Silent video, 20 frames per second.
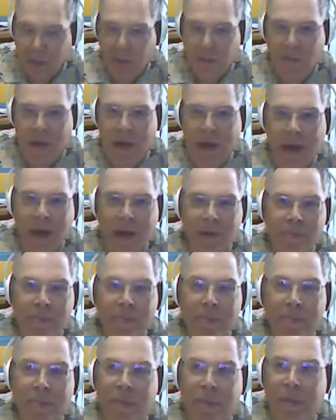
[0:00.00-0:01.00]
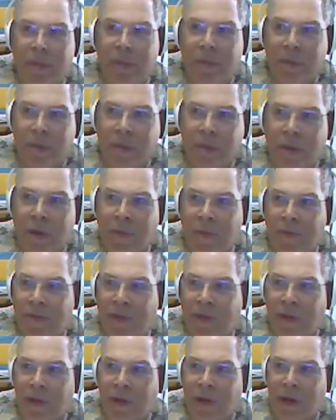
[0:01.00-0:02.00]
We uh, there was a,
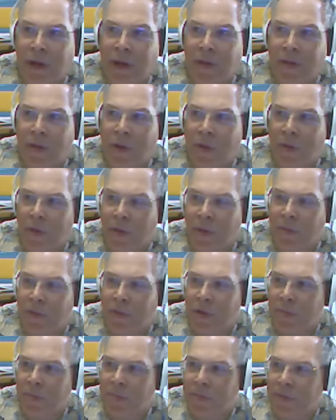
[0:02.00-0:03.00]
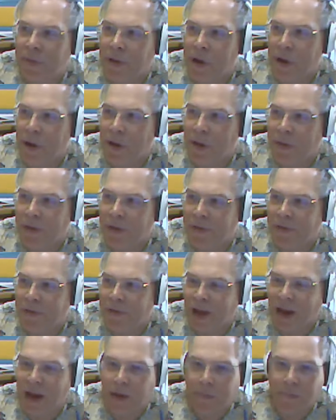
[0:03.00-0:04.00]
a local group called the
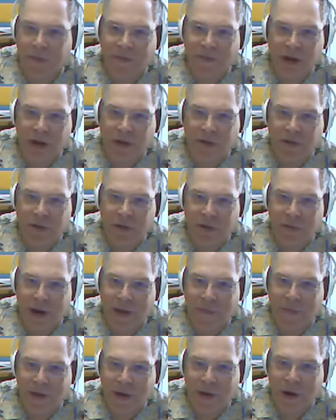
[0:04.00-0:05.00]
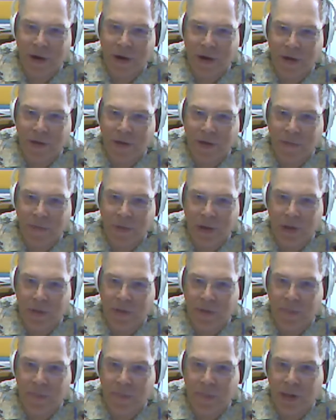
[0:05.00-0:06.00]
Society of Professional Graphic Artists, and we
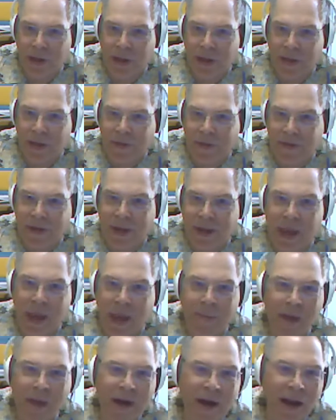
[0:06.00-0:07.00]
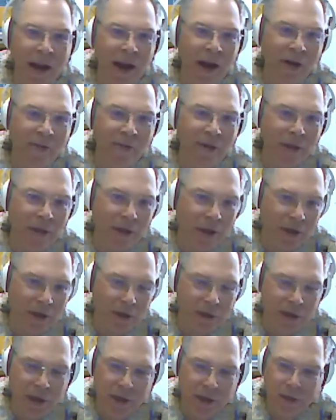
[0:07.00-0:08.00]
used to play this game at every
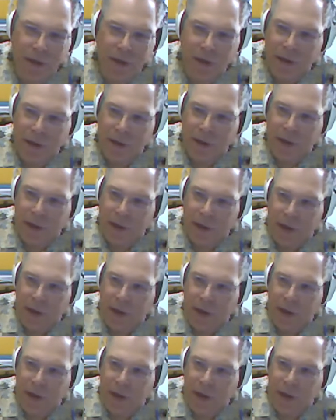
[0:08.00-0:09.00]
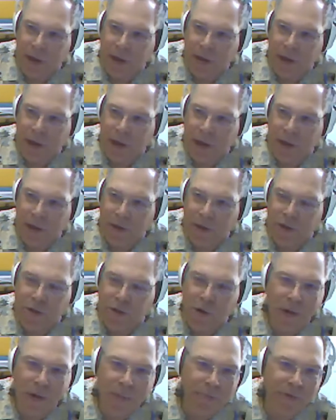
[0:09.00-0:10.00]
luncheon called uh,
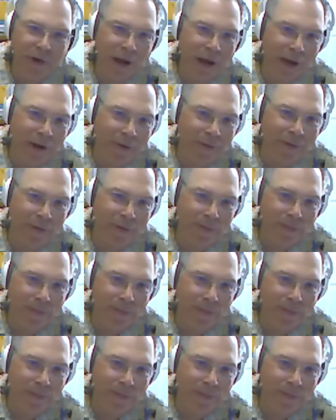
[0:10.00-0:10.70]
show and price,